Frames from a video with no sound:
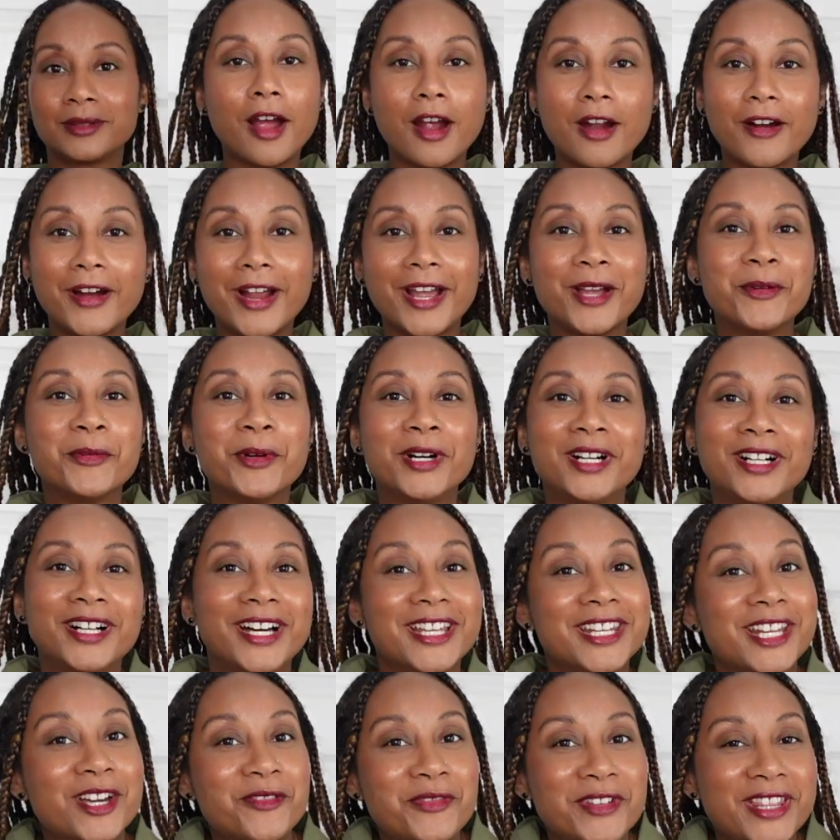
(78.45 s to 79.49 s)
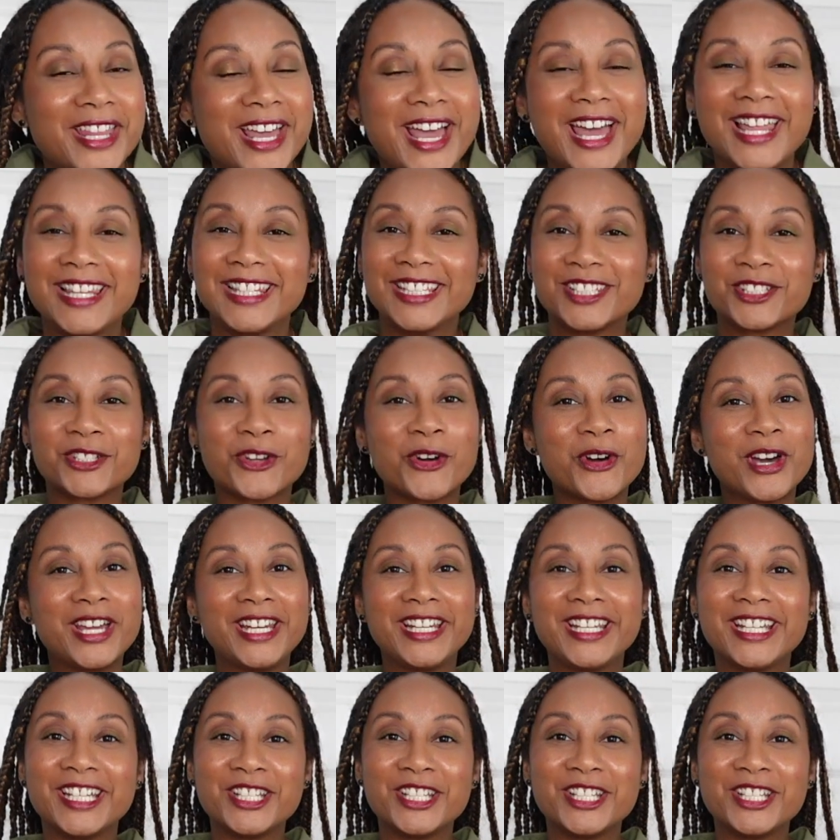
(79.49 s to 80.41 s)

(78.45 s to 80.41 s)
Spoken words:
All right, well, enough of that. Let's go ahead and